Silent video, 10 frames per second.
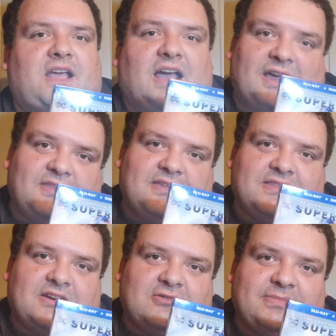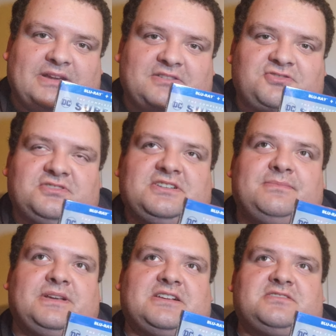I think that it would be interesting
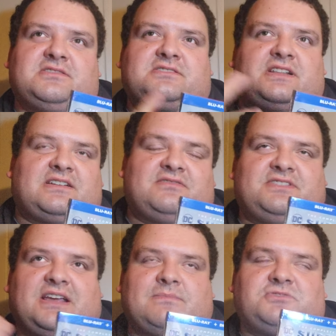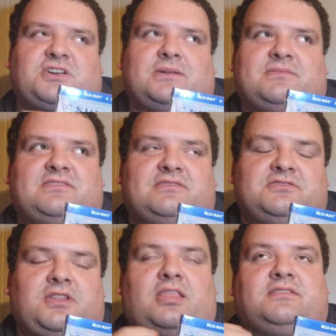because there's a lot of time travel.
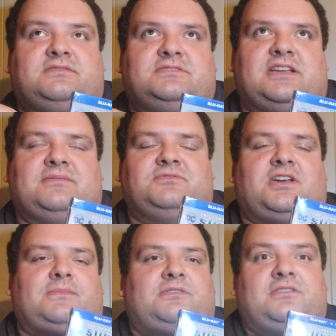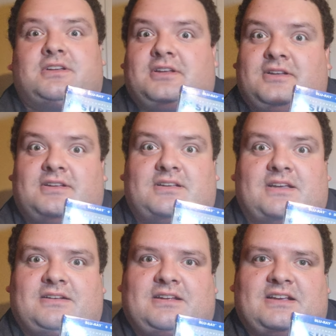
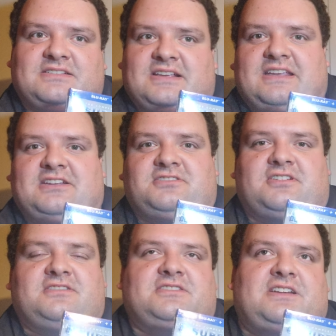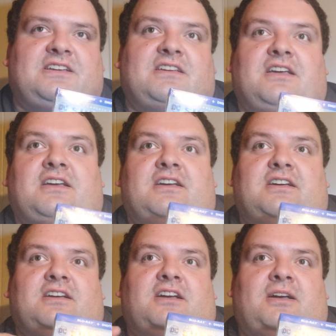God, guys, I can't talk today.
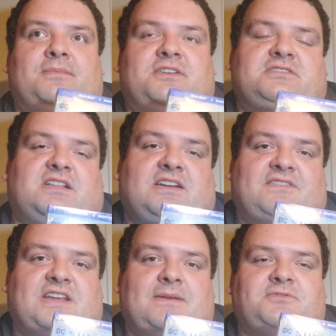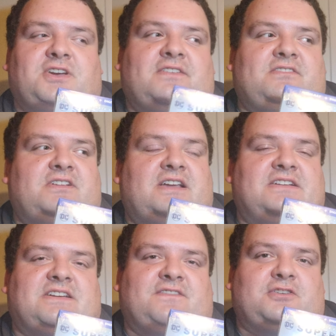There's a lot of time travel and
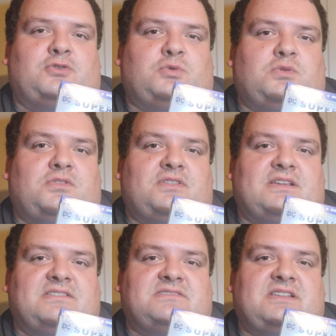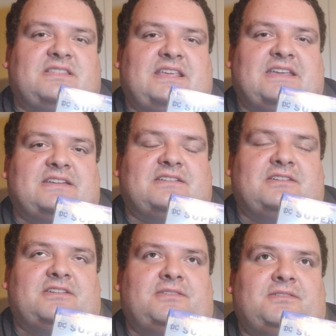different cool things that they
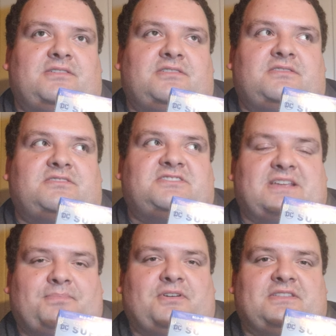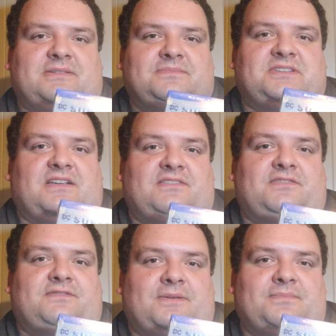can separate themselves
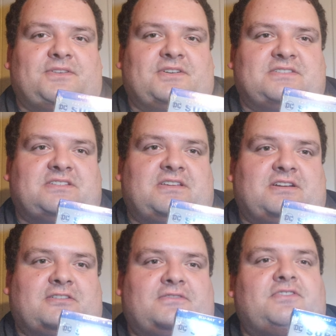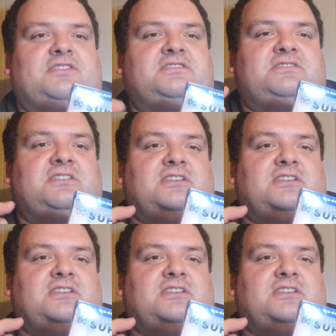from the rest of the Arrowverse.